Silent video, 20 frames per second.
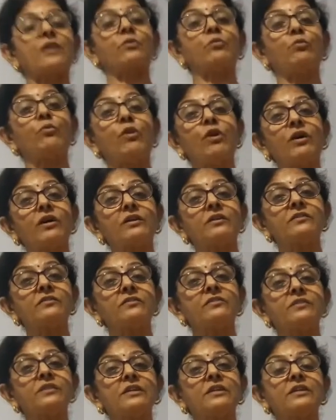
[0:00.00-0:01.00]
and
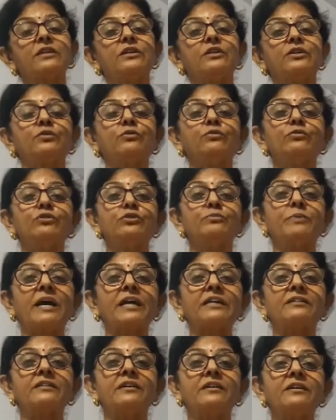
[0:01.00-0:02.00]
words used
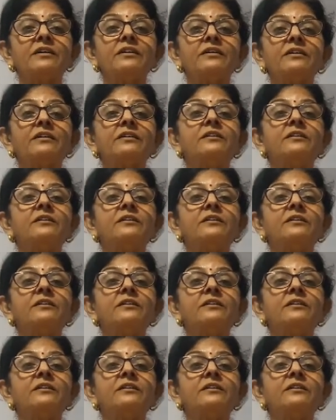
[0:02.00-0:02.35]
by the